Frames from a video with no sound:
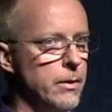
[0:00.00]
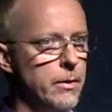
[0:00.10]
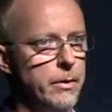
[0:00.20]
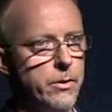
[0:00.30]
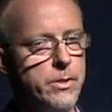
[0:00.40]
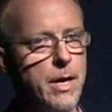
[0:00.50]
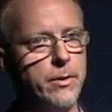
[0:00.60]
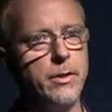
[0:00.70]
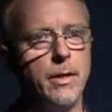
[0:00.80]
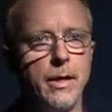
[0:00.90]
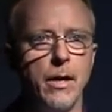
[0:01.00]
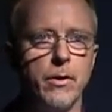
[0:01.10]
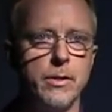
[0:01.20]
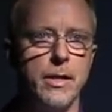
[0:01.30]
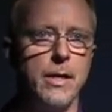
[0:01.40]
There's nothing that
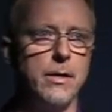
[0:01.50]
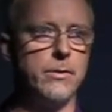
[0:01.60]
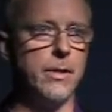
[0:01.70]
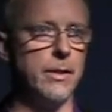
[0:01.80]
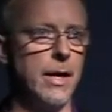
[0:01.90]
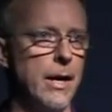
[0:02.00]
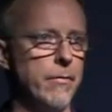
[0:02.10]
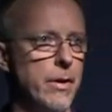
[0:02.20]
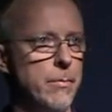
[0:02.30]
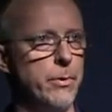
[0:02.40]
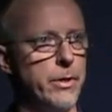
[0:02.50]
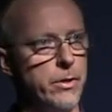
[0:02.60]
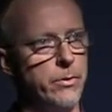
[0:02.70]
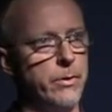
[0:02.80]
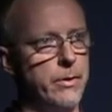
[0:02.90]
guarantees that the kind of input
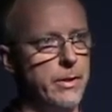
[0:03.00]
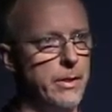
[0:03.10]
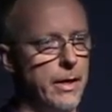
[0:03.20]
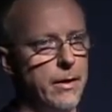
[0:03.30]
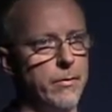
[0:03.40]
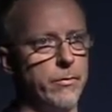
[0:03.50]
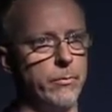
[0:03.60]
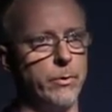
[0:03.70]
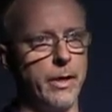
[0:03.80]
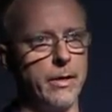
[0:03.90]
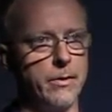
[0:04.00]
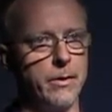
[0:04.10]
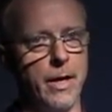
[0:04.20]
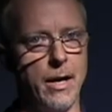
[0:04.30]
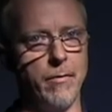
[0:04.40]
you give will get
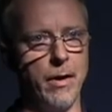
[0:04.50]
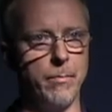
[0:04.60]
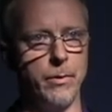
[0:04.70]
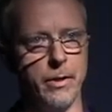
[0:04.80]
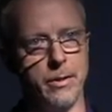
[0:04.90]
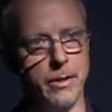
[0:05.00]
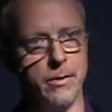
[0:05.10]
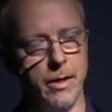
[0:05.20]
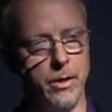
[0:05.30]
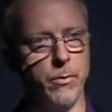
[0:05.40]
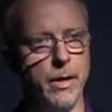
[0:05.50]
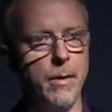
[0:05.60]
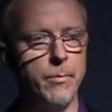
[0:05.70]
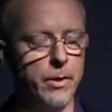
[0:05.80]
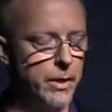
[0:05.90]
the kind of output that you end
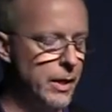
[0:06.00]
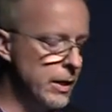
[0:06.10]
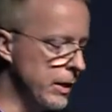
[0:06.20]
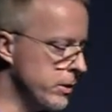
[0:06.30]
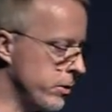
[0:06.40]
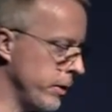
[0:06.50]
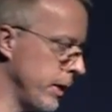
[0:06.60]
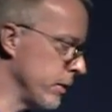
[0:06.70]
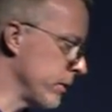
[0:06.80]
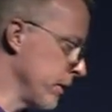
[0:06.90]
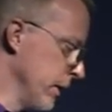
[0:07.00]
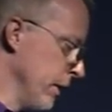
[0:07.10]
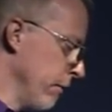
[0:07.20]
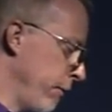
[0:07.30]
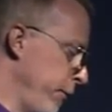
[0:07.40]
up with. History is
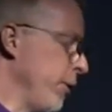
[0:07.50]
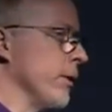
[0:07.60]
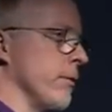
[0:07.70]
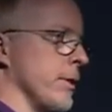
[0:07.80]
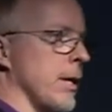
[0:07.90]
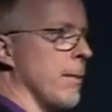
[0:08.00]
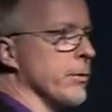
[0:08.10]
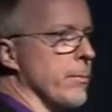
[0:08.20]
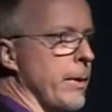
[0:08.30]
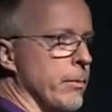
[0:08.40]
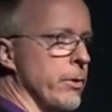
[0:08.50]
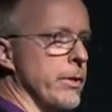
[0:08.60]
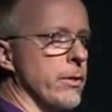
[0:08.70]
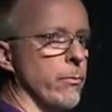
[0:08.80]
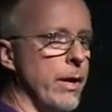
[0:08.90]
full of examples of people who
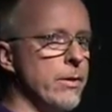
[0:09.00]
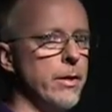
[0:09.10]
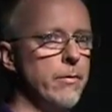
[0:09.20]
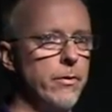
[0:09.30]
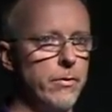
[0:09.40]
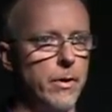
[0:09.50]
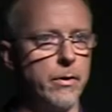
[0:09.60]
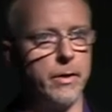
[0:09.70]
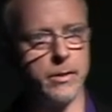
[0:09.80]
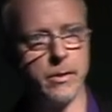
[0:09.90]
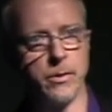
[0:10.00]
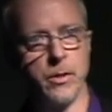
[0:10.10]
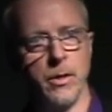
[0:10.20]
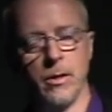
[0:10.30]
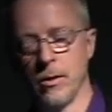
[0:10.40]
did the right thing for the wrong reasons
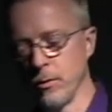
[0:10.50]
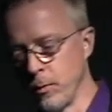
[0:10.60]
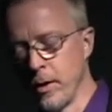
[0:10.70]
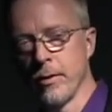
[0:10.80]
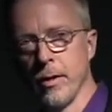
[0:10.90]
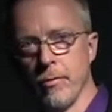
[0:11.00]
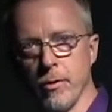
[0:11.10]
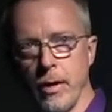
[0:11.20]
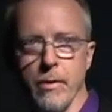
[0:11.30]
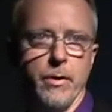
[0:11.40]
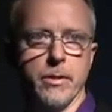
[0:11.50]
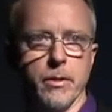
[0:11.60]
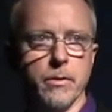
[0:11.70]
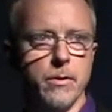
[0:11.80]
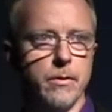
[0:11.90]
or the wrong thing for the right
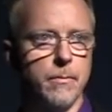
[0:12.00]
reasons.